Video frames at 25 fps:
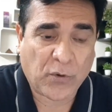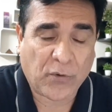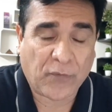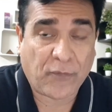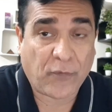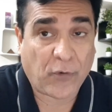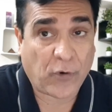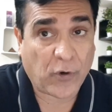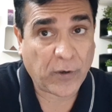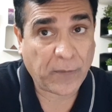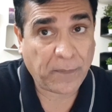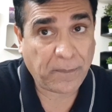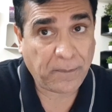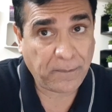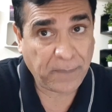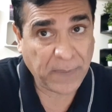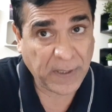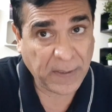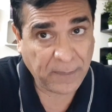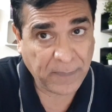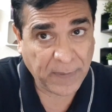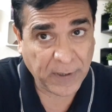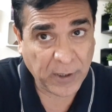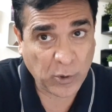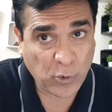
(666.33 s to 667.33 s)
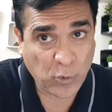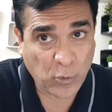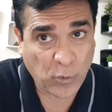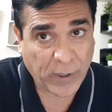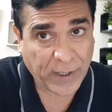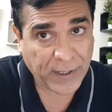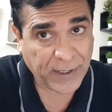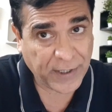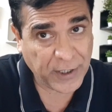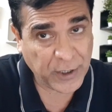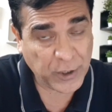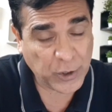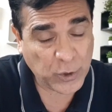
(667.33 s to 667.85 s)
for people who
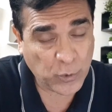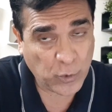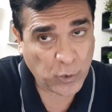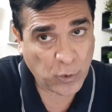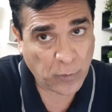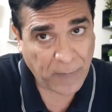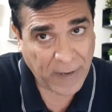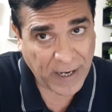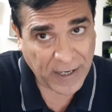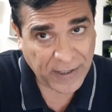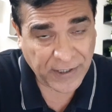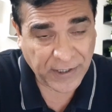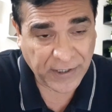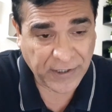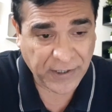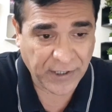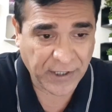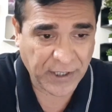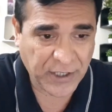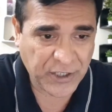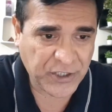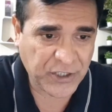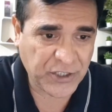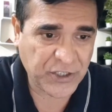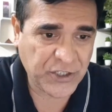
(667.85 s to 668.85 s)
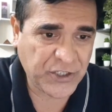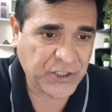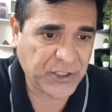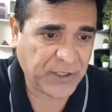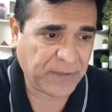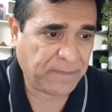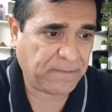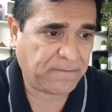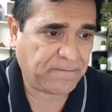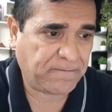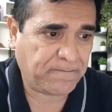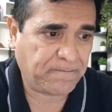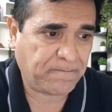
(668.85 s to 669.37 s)
are into romantic relationship.